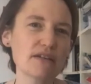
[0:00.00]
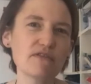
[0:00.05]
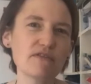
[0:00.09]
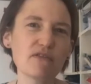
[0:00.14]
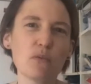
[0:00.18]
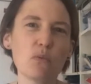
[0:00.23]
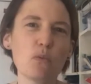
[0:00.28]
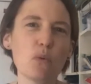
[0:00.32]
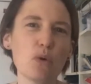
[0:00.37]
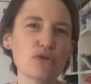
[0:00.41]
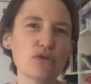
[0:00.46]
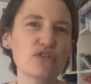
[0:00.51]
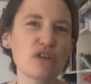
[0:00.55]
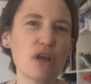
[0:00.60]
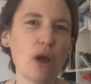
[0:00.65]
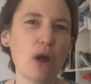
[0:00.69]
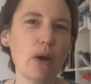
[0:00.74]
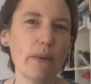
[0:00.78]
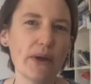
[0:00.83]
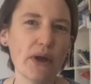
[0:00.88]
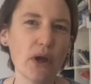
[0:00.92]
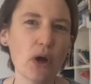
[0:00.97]
on what's
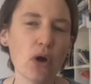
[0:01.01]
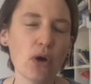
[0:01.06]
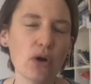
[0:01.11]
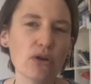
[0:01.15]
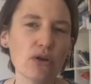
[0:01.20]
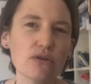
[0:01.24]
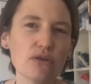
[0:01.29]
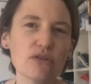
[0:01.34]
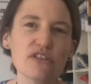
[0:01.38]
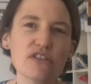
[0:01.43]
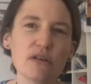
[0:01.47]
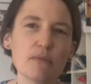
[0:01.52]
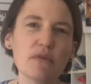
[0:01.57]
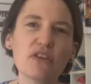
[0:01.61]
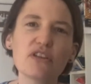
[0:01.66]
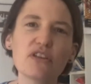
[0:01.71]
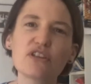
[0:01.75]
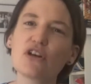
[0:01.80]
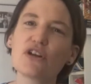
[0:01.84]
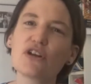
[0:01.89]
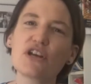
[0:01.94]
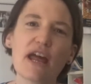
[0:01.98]
going on some of the
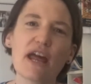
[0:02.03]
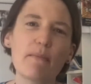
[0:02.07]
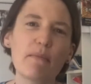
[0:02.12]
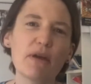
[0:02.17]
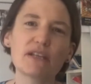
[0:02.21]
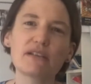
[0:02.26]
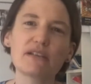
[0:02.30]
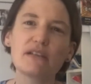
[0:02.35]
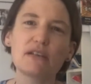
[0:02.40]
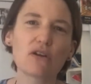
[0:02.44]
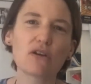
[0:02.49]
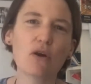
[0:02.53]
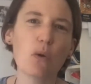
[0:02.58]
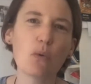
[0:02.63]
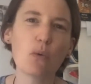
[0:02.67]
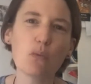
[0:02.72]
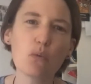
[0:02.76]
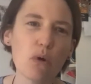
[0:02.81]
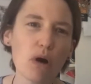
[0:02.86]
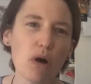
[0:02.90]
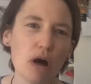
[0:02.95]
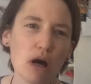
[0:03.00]
dynamics in our
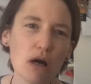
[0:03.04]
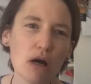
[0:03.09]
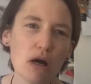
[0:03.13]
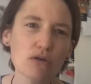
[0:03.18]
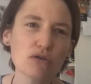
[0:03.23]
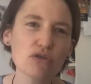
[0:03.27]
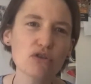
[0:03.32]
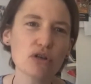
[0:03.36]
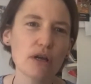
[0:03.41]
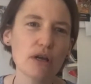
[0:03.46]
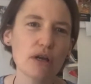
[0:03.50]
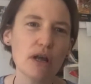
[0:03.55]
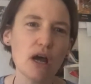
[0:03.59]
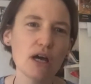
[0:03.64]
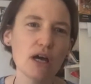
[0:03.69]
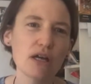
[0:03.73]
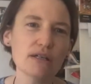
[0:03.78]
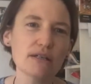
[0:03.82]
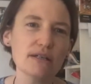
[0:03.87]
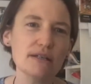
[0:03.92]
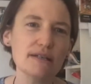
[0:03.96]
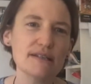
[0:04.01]
world, trying to
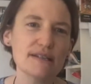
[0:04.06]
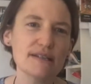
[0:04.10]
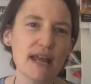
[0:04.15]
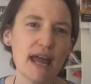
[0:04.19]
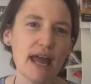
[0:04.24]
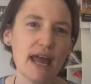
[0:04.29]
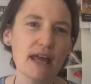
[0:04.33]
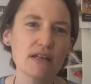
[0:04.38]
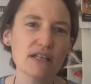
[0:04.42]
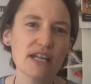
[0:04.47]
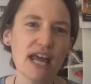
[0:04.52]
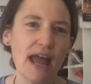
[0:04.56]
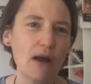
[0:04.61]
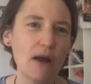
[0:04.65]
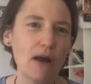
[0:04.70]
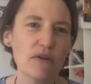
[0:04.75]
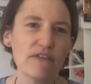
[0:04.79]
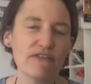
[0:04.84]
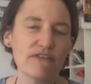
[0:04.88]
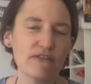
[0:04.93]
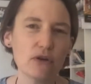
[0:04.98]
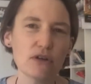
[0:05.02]
understand how
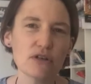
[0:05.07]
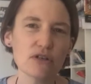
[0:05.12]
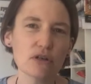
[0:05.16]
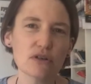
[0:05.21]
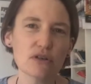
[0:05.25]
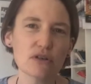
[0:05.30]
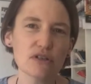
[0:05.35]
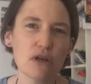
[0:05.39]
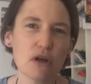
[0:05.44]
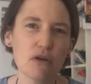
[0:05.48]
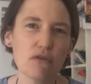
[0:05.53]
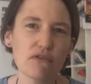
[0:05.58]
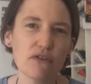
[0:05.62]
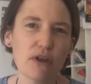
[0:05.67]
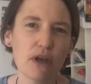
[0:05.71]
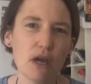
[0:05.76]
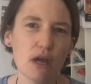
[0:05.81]
we find ourselves